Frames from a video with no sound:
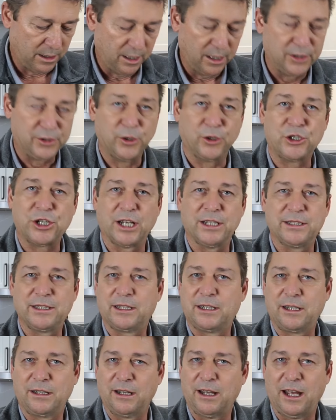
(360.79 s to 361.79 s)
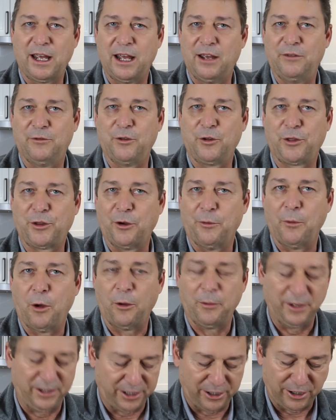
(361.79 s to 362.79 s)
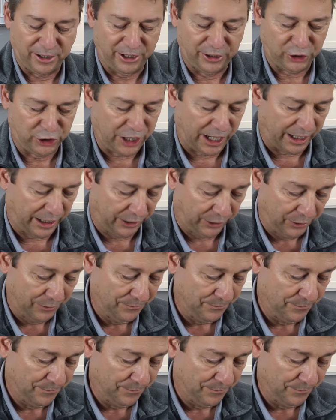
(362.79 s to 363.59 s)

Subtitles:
So just have a thermometer and check it.